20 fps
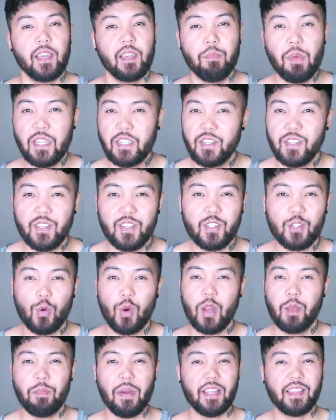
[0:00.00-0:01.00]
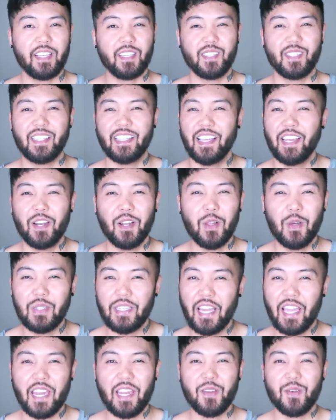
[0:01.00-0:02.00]
He mentions a story about this little
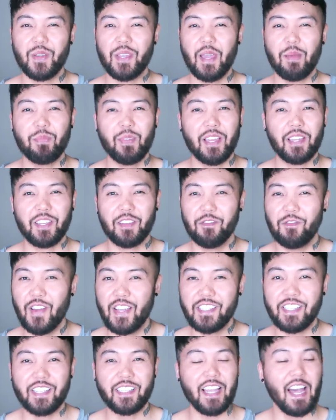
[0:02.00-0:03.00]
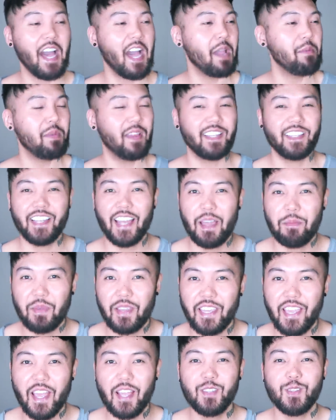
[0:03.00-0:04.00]
old lady who kept on confessing time and
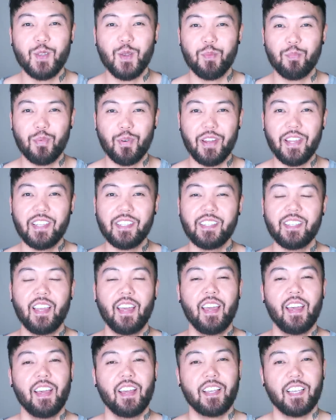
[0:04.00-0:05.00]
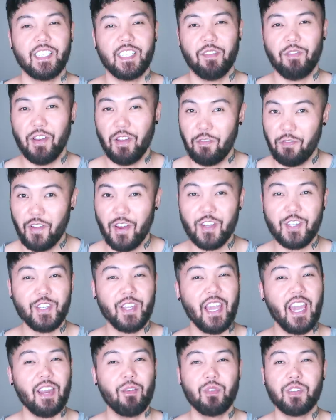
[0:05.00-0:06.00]
time again to a priest because of an affair
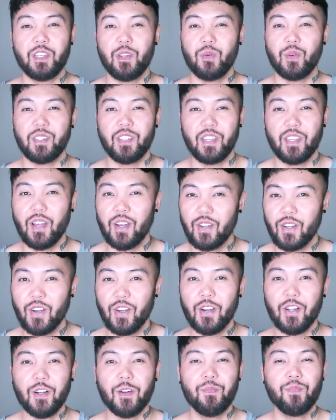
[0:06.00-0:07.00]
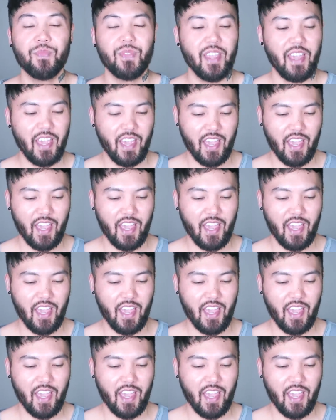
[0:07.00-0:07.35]
she had when she was a young girl.